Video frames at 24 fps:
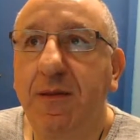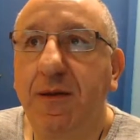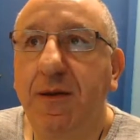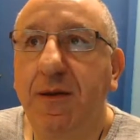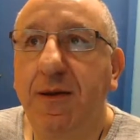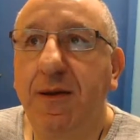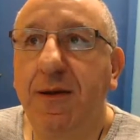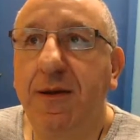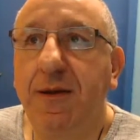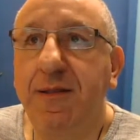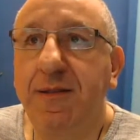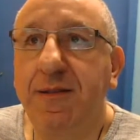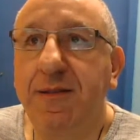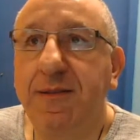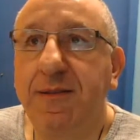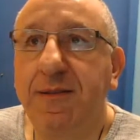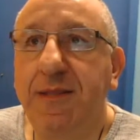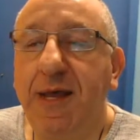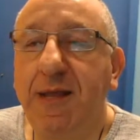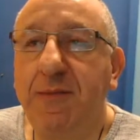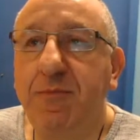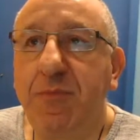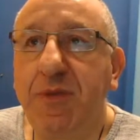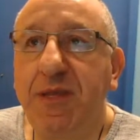uh,
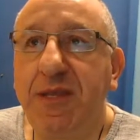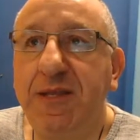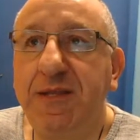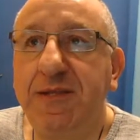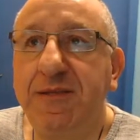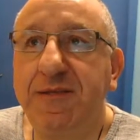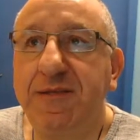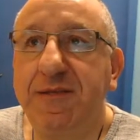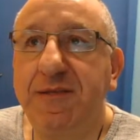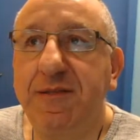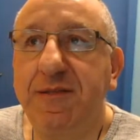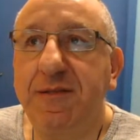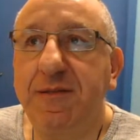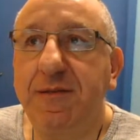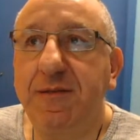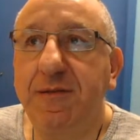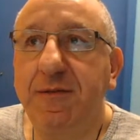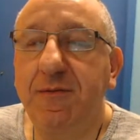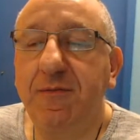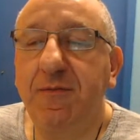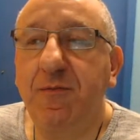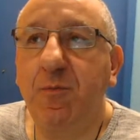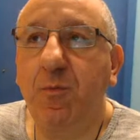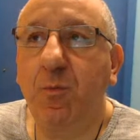that means
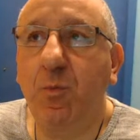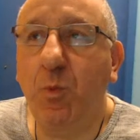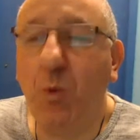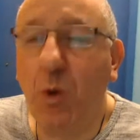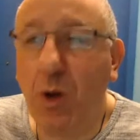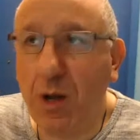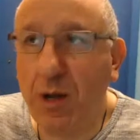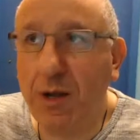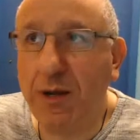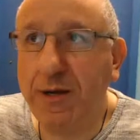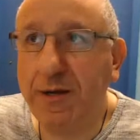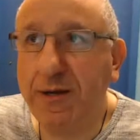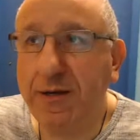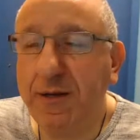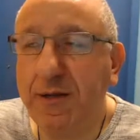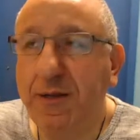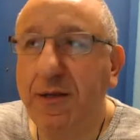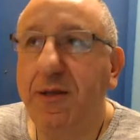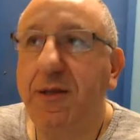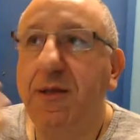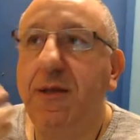one,